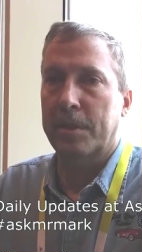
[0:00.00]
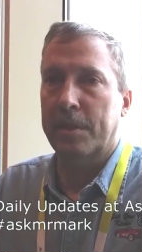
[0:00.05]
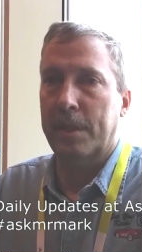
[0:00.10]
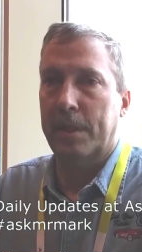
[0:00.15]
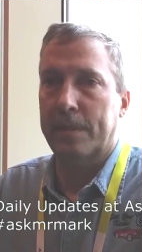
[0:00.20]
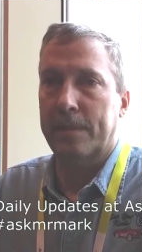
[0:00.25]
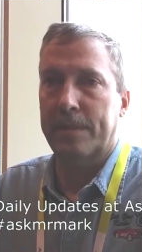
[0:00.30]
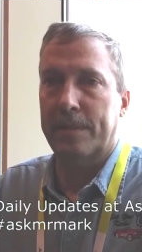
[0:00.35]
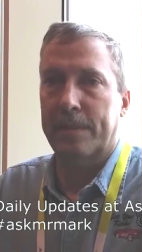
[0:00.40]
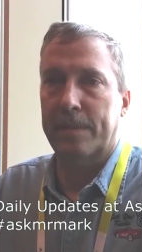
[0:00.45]
new
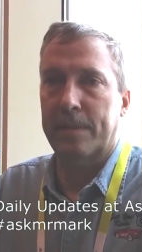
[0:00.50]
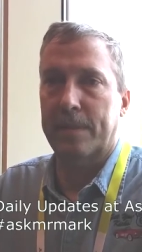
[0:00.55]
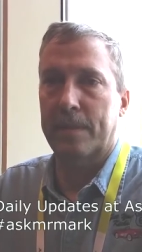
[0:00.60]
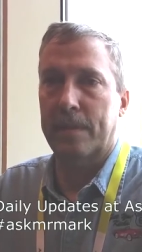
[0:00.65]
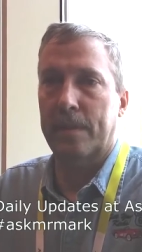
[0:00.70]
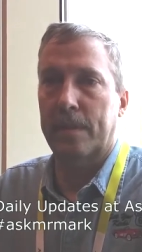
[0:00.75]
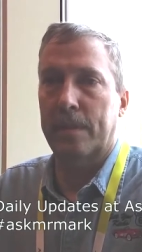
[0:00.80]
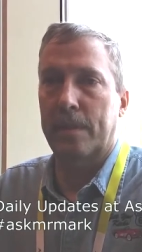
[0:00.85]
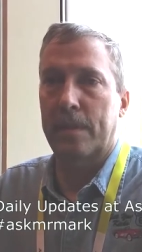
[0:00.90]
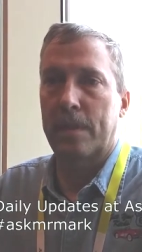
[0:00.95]
stuff,
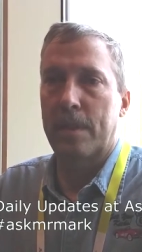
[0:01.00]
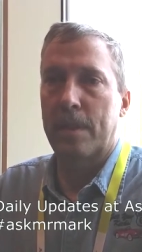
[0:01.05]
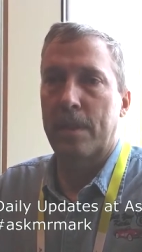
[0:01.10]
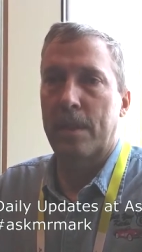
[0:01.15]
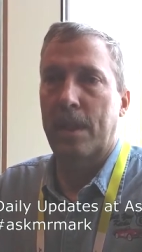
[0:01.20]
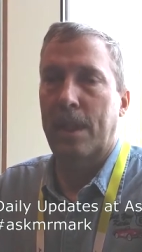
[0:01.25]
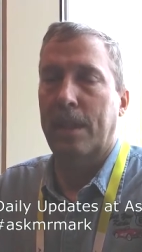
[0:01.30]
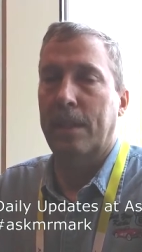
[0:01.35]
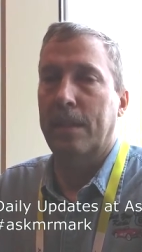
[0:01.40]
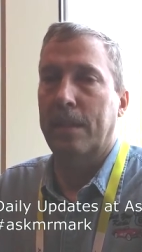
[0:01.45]

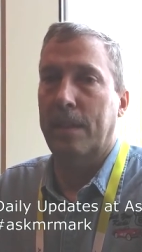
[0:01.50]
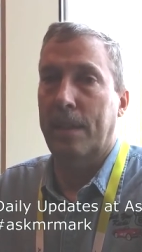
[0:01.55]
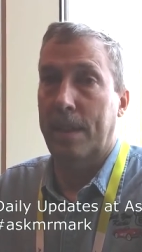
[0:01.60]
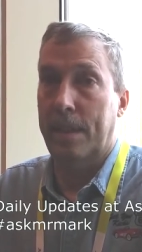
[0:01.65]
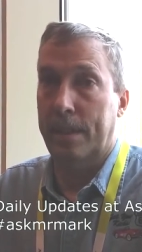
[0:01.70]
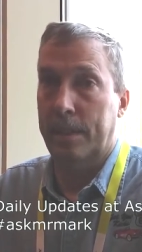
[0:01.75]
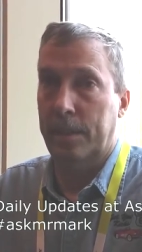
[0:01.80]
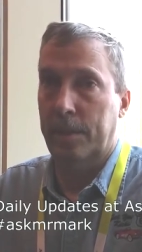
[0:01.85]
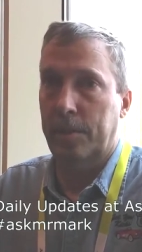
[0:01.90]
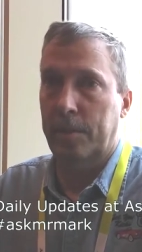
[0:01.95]
a
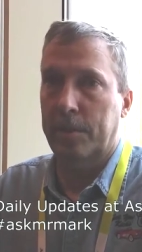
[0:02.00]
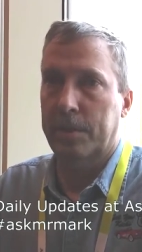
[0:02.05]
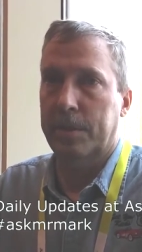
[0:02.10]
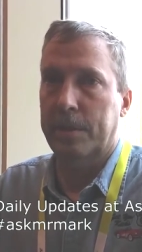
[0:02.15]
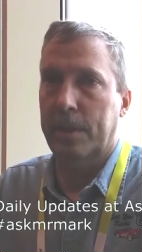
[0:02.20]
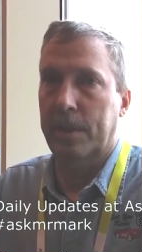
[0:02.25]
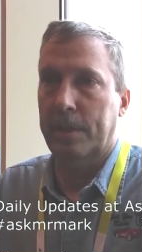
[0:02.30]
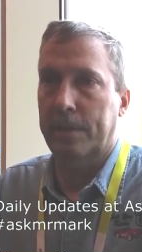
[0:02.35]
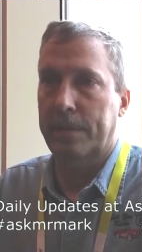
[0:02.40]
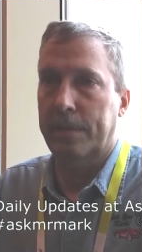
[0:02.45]
lot of new
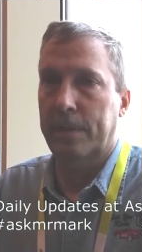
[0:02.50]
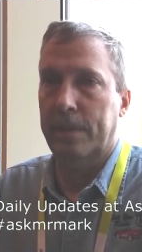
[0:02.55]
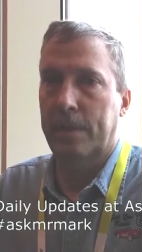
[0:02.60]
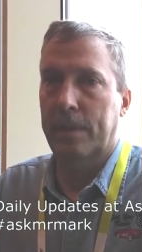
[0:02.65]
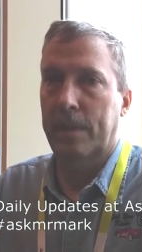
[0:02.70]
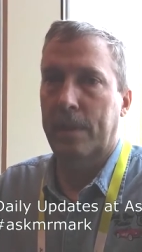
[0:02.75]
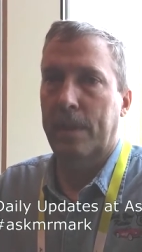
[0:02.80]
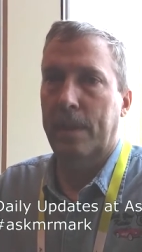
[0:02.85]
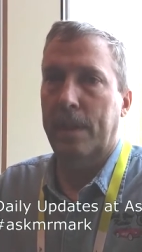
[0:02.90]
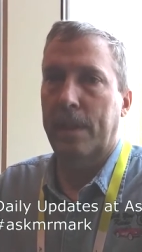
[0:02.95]
stuff
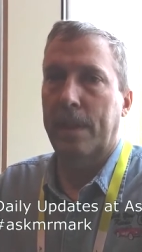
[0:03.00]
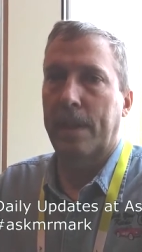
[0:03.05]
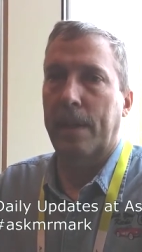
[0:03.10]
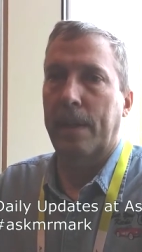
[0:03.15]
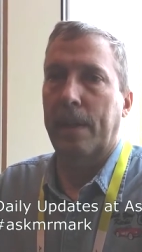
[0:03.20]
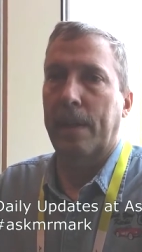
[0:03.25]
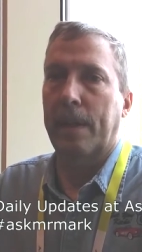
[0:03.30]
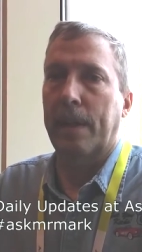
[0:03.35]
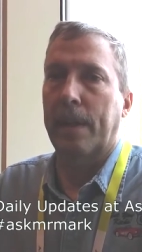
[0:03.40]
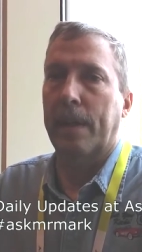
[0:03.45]

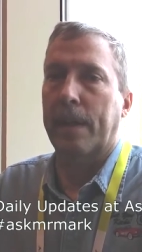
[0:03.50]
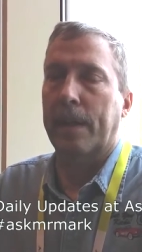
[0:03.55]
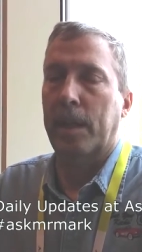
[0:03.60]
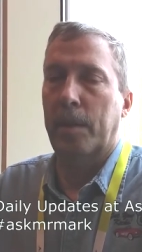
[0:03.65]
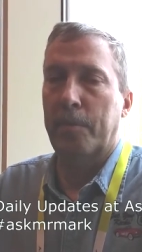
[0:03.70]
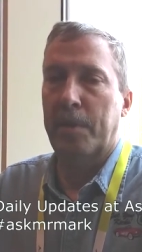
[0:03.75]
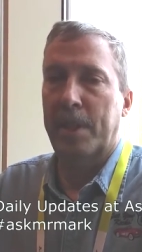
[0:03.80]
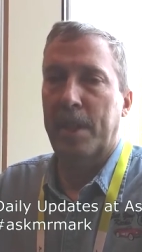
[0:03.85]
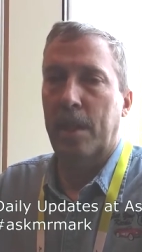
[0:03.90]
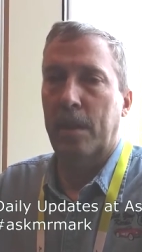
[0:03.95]

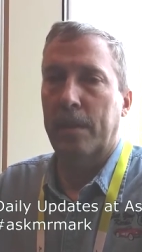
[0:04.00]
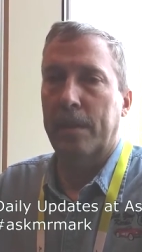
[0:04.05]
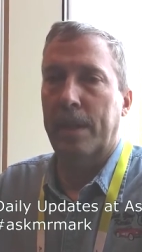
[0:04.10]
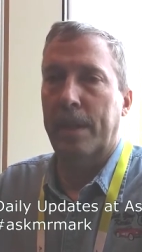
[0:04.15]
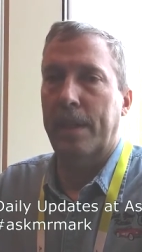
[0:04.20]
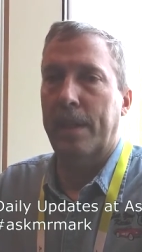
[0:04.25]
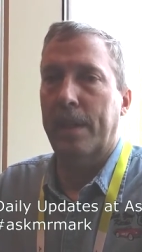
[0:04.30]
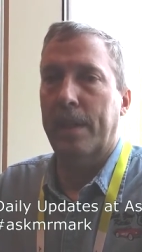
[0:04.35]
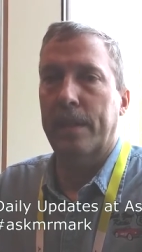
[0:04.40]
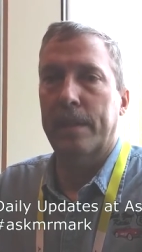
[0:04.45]
coming out,
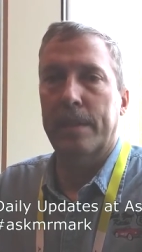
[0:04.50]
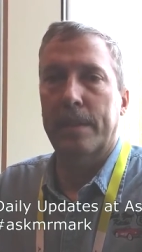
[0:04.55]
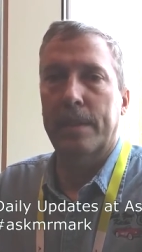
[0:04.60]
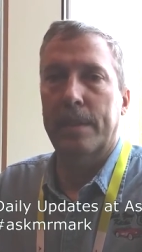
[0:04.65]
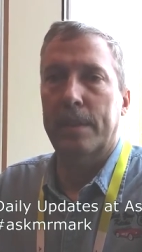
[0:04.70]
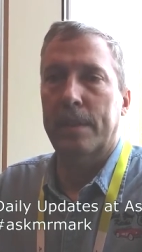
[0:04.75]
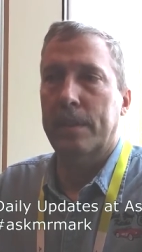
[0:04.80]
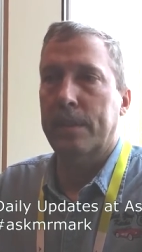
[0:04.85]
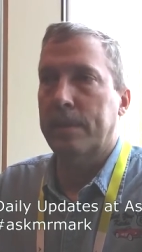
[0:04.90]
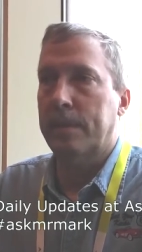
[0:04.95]
and
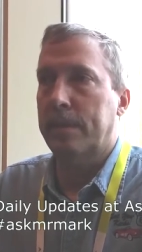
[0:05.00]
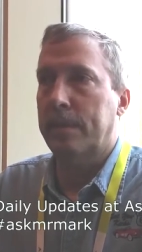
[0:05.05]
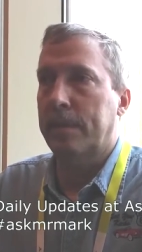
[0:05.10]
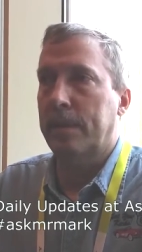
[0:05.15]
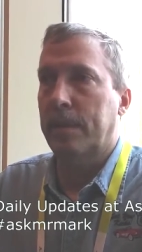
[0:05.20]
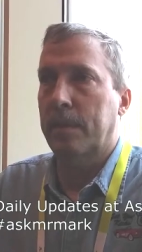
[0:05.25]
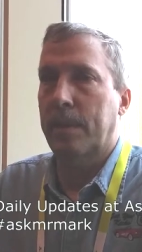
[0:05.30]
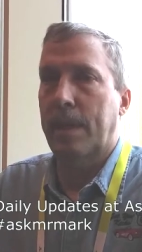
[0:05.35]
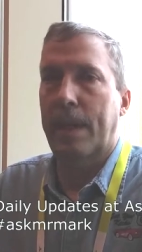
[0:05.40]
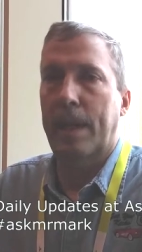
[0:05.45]
uh,
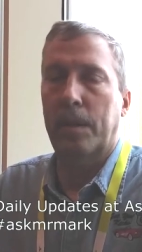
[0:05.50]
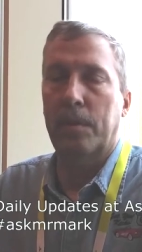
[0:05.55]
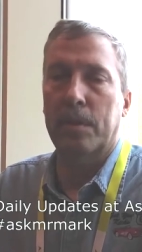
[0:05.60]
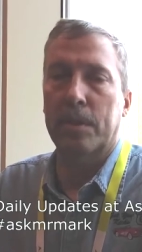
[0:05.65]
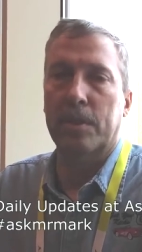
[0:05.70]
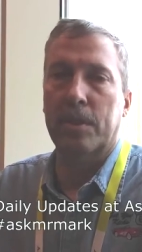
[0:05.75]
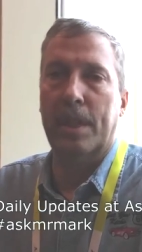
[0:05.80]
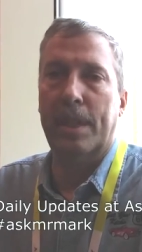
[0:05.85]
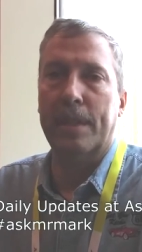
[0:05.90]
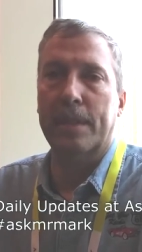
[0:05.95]
you know, I
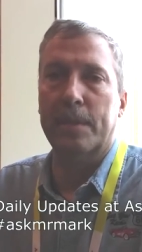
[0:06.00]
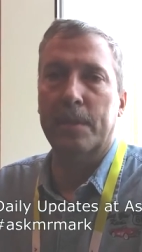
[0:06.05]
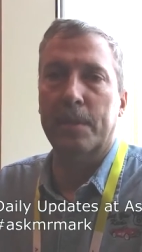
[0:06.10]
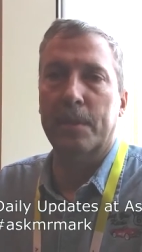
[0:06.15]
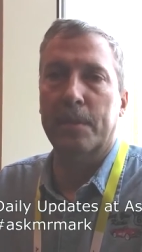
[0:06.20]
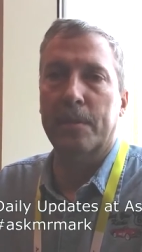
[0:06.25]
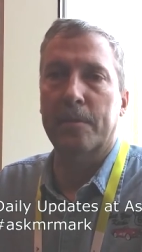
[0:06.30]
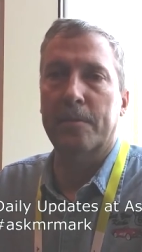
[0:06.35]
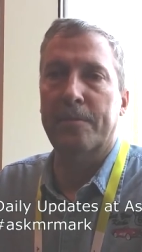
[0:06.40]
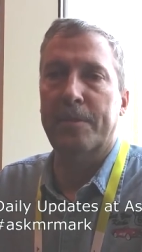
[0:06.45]
will try
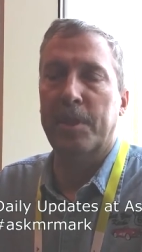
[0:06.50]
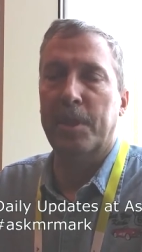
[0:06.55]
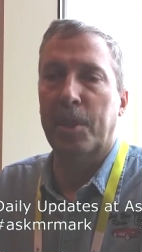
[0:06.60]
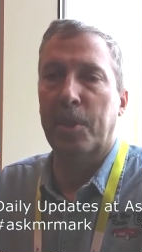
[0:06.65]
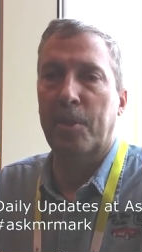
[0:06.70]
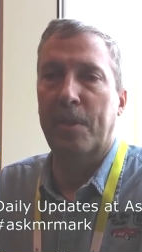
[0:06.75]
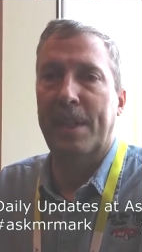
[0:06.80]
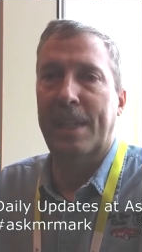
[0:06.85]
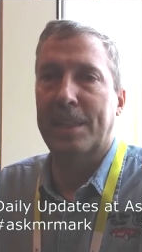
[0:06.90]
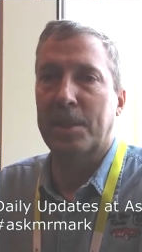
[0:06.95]
to fill
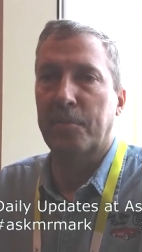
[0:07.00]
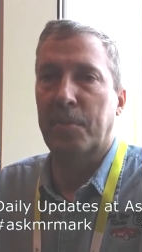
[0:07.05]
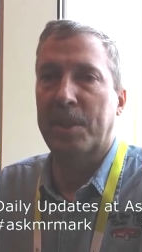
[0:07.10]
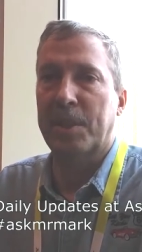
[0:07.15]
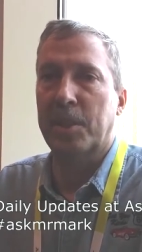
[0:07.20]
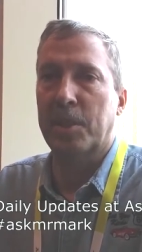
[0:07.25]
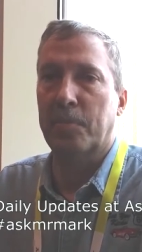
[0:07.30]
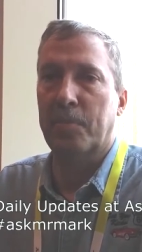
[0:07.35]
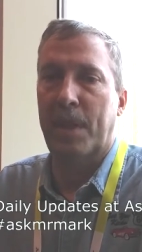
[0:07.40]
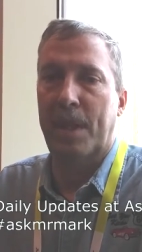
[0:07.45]
you in as
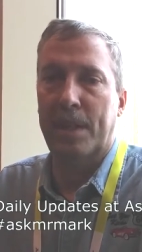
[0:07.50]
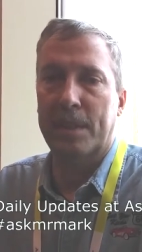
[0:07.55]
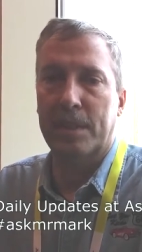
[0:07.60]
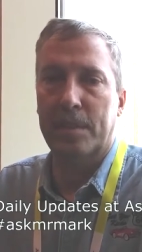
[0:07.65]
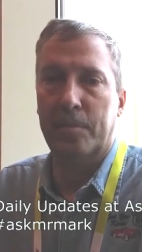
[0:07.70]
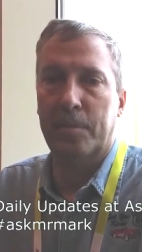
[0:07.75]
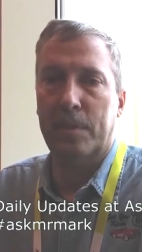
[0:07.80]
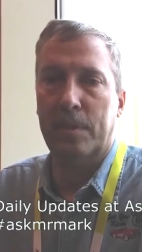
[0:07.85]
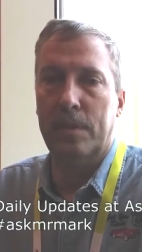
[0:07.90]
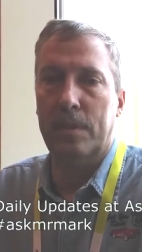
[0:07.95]
much as
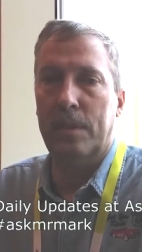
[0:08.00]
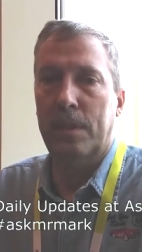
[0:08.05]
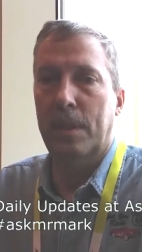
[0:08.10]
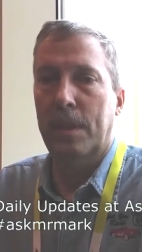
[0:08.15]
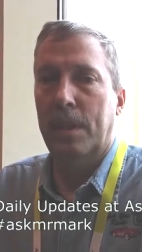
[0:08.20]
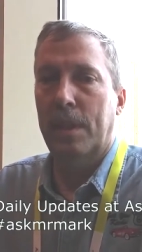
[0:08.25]
possible.